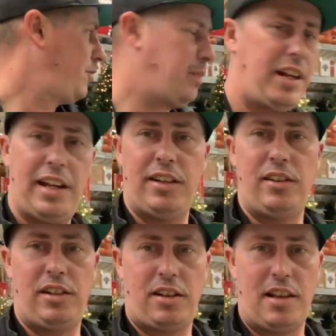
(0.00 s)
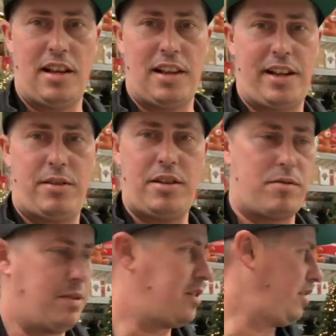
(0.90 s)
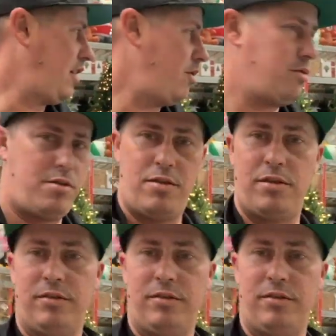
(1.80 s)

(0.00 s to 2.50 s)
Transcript: Beginning to look a lot like Christmas at Lowe's.